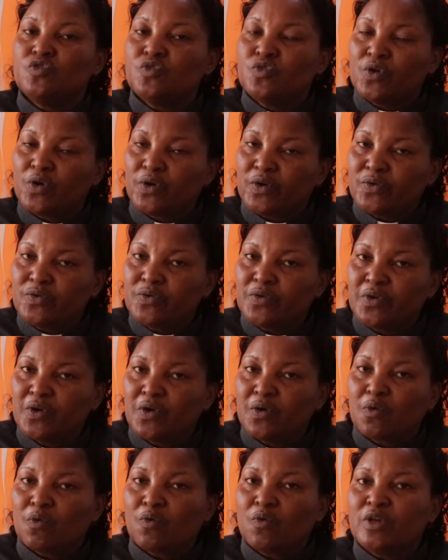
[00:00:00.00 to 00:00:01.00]

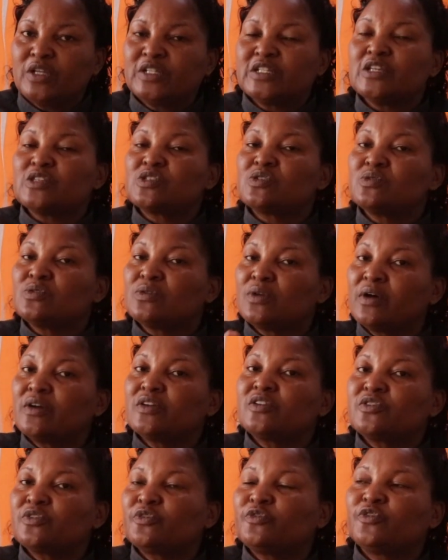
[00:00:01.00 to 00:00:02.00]
No, it is
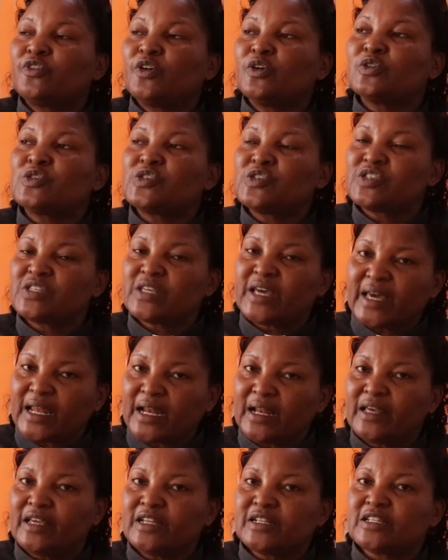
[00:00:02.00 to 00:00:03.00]
not for
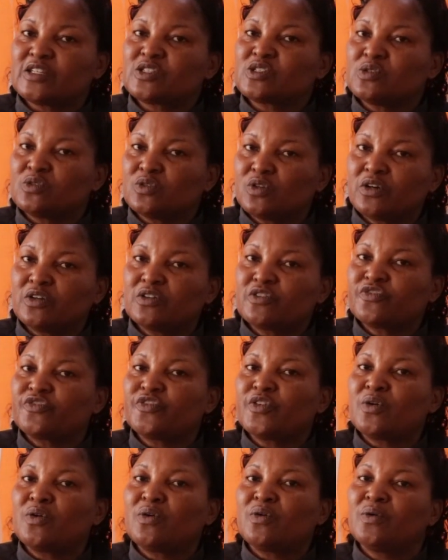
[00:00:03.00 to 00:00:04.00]
sale. It is not
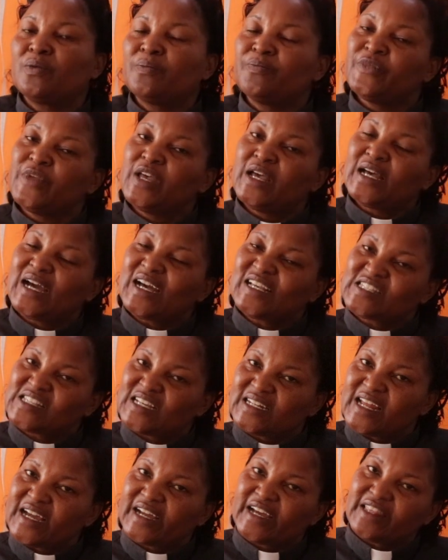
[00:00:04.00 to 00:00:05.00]
for a
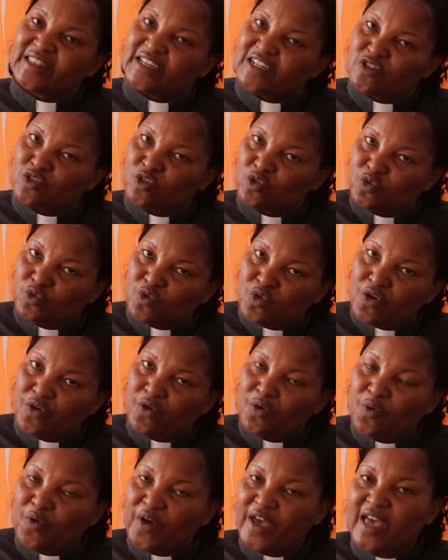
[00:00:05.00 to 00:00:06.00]
sadaka that should
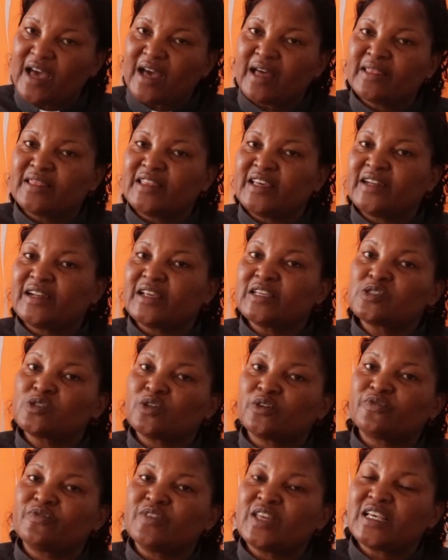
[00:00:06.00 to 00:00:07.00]
go where the
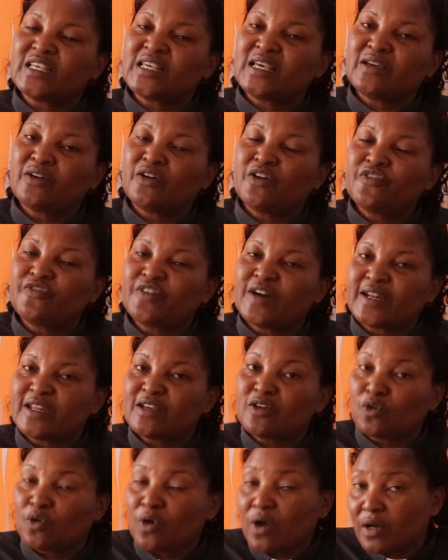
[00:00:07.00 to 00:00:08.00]
rest of the
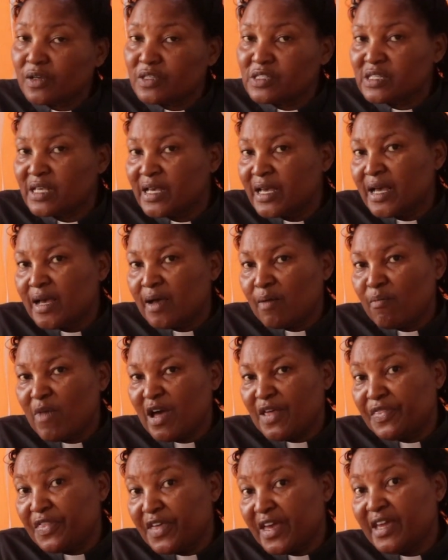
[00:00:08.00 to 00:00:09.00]
offering goes,
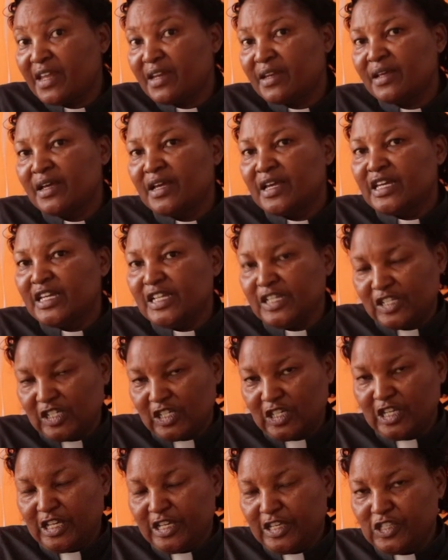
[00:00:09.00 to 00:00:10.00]
but then
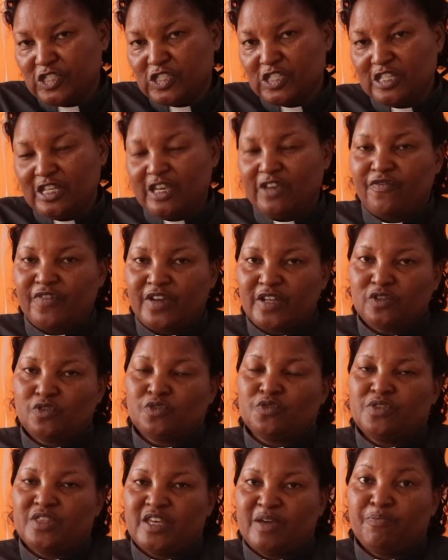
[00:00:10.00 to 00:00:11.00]
it is given
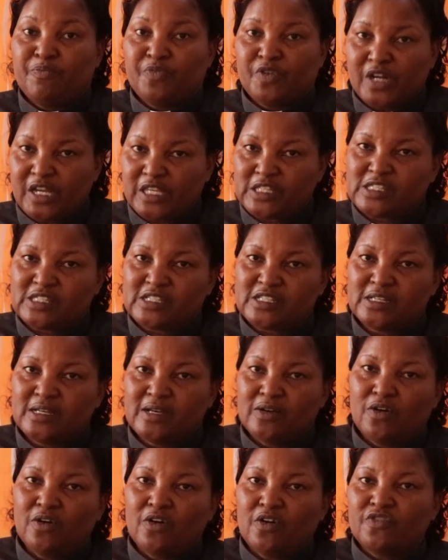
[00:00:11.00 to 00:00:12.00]
to the priest
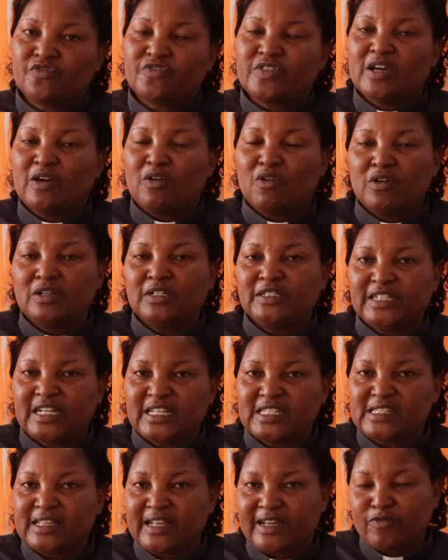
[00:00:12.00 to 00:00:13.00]
of the
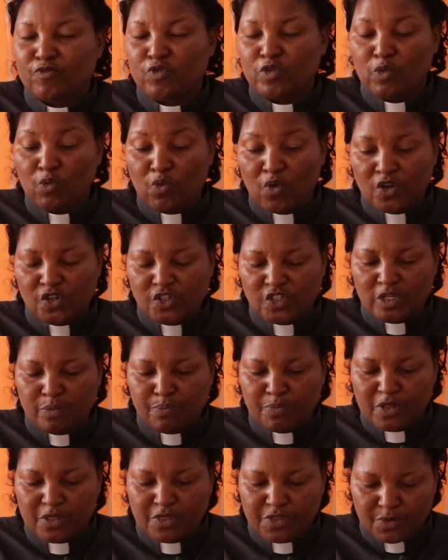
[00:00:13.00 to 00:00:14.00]
altars that we
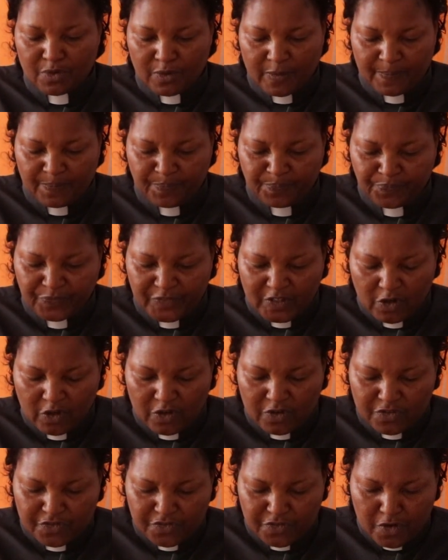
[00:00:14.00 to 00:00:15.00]
worship through
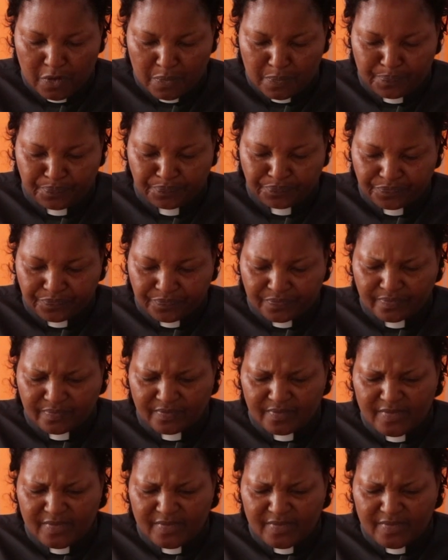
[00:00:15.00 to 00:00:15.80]
or from.